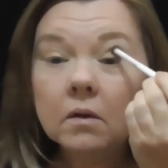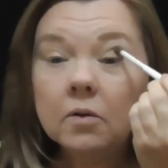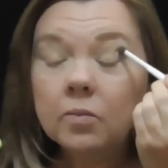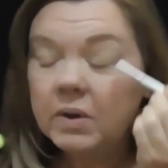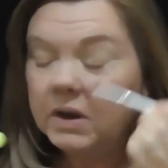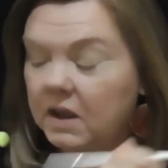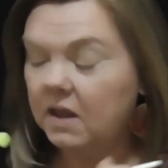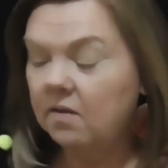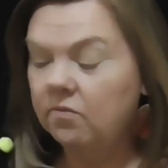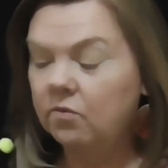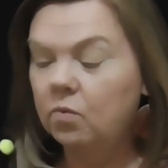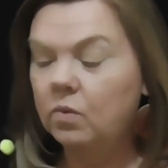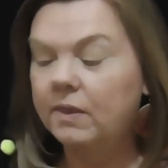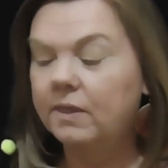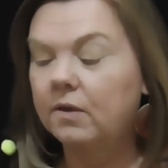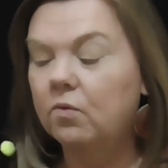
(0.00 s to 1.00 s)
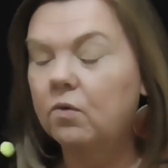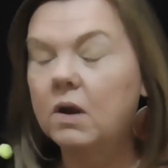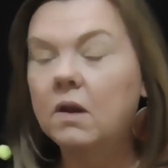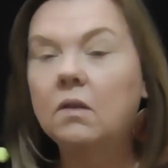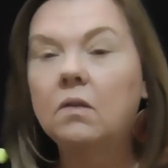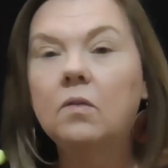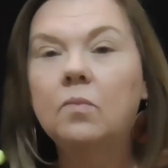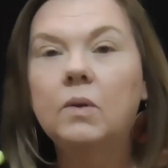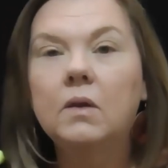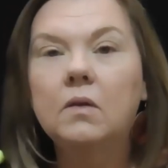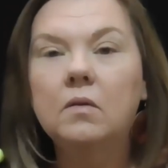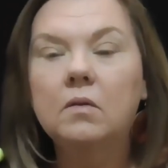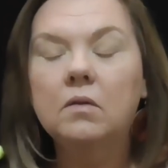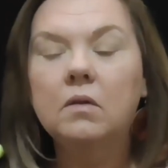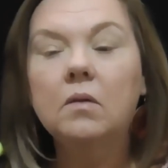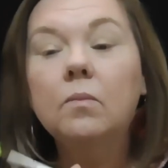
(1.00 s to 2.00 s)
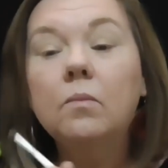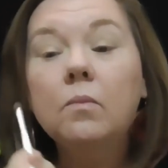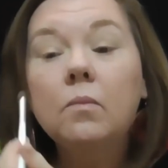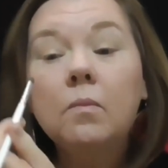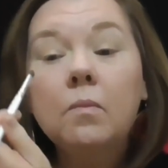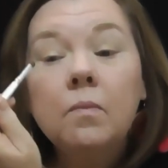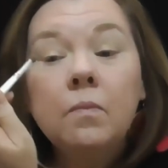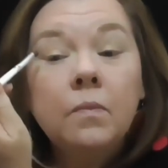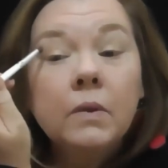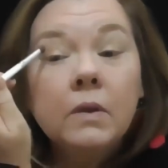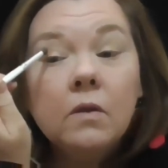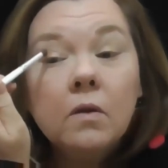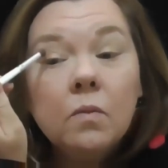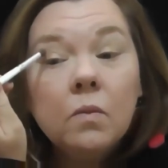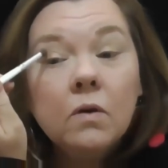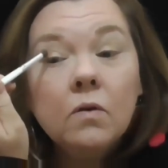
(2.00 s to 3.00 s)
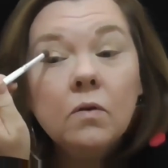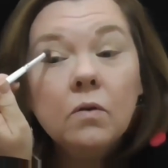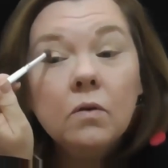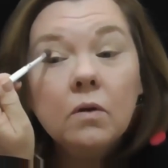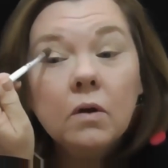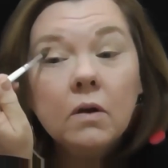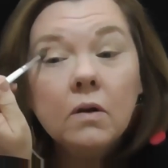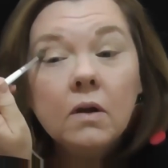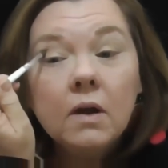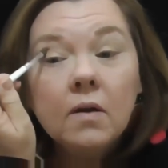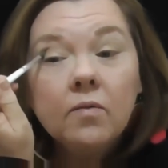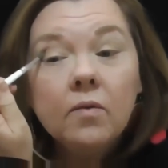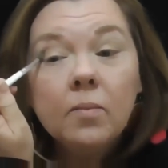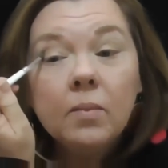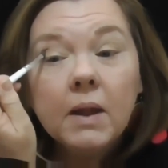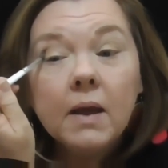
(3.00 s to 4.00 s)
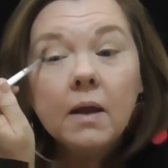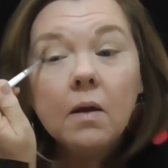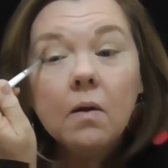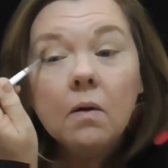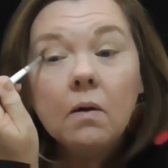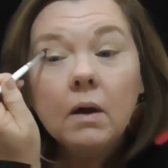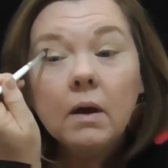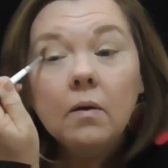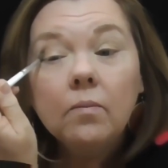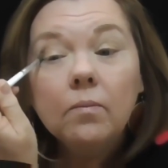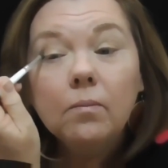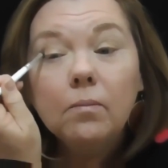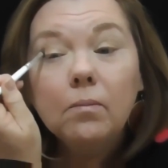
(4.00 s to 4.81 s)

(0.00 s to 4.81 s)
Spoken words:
Got to be careful with the greens because don't want to look like you have a black eye.